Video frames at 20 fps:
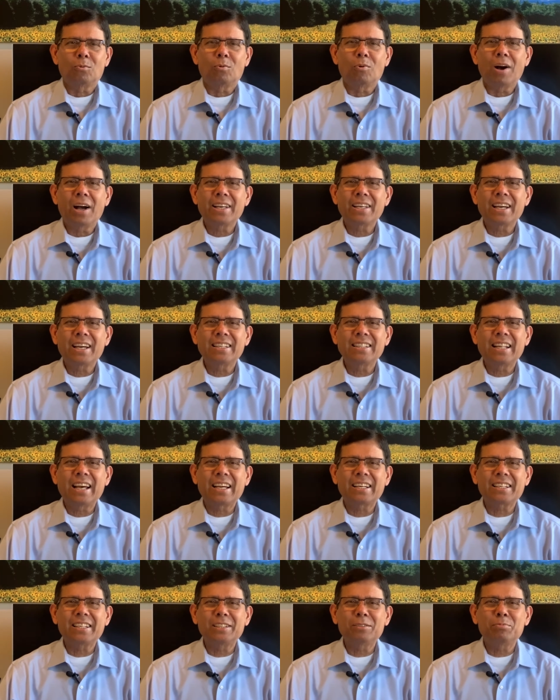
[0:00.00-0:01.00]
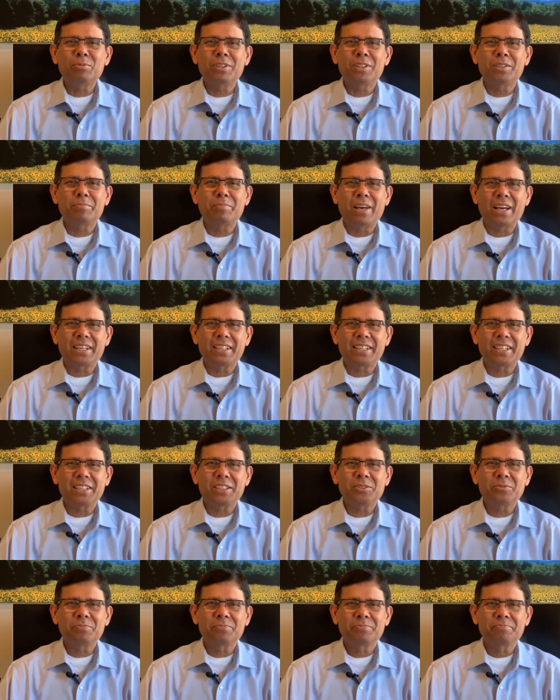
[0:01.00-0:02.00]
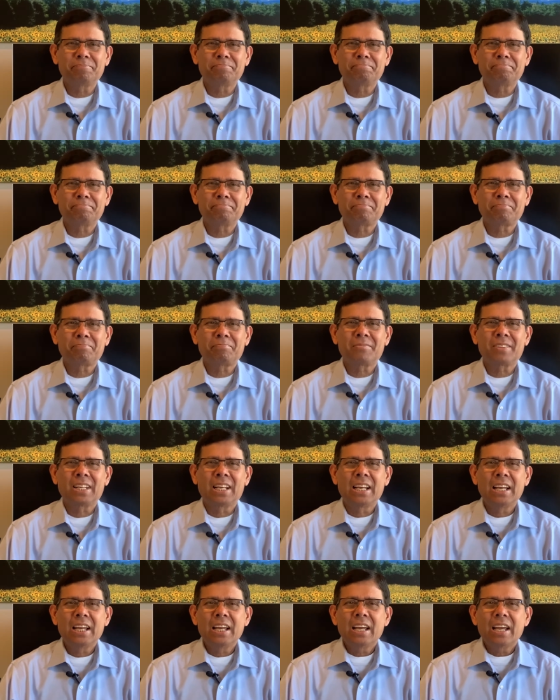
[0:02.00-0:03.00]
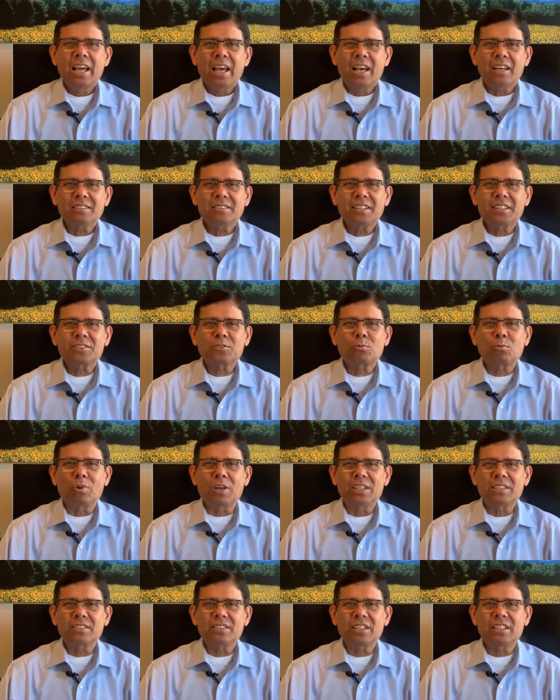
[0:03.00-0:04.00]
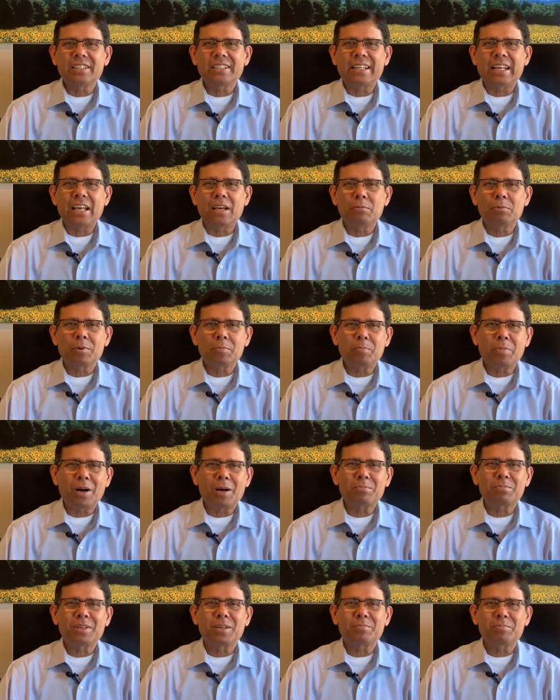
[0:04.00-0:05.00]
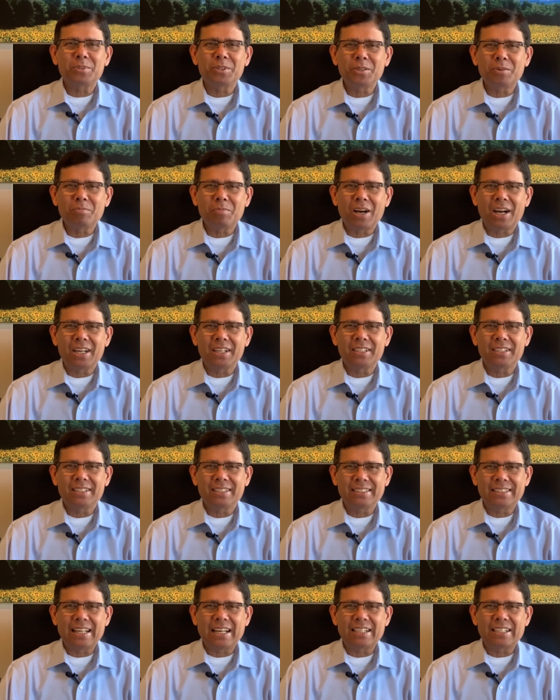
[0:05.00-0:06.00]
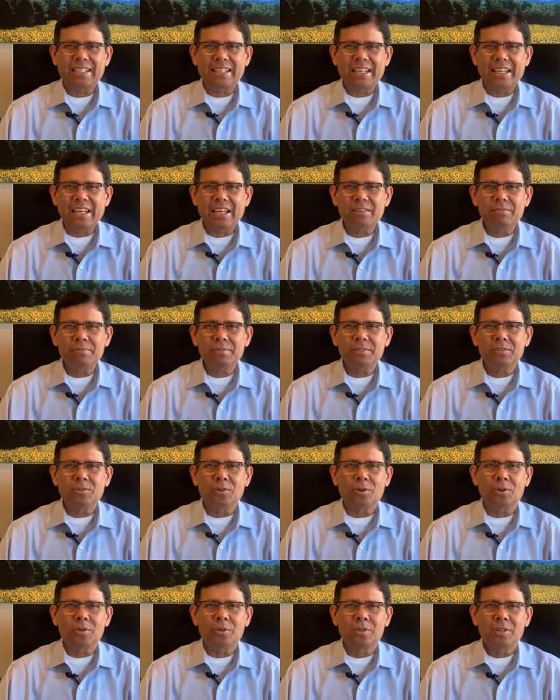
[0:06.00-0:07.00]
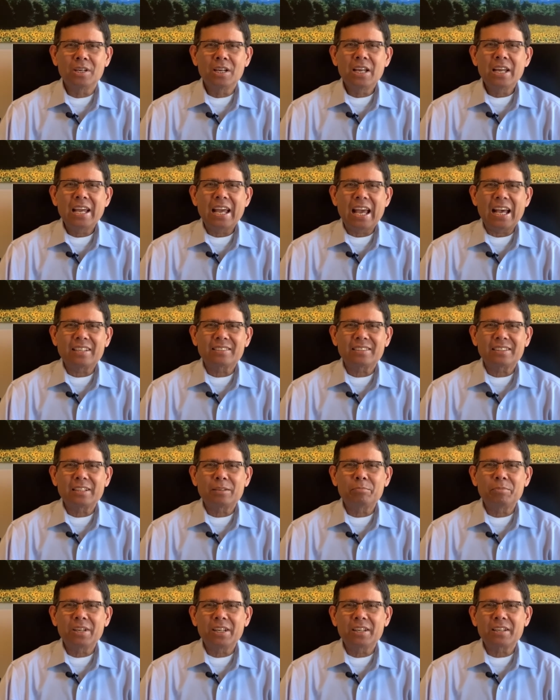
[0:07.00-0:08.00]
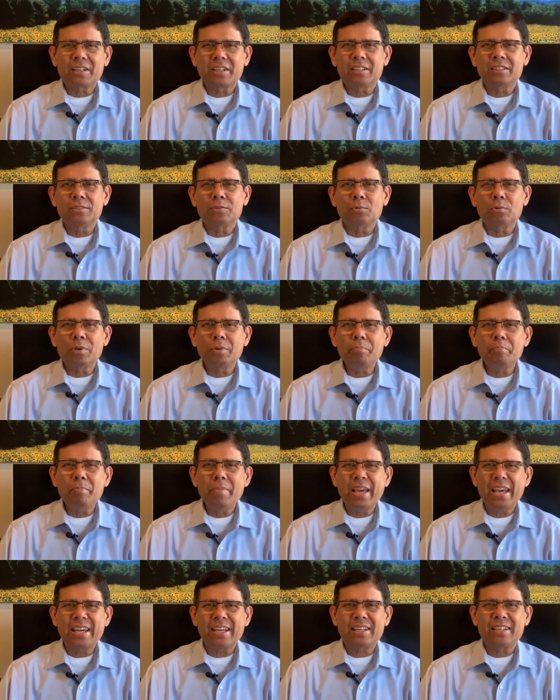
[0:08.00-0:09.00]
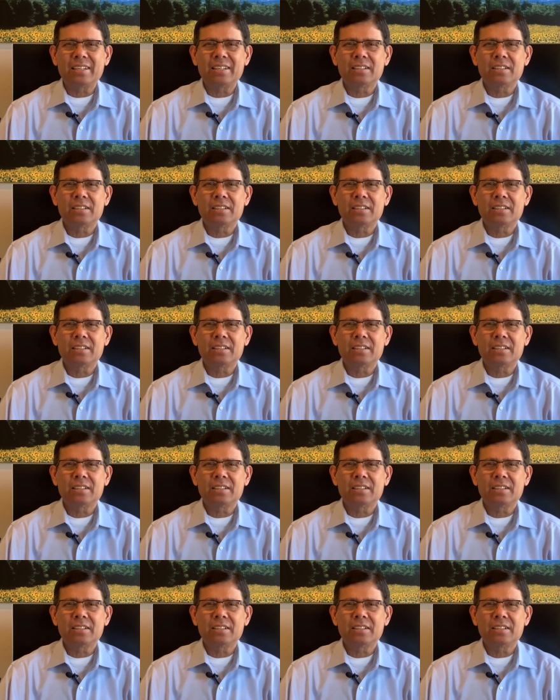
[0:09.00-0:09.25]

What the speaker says: Why I like infinite banking? Has this question ever popped up in your mind that even though as an American we make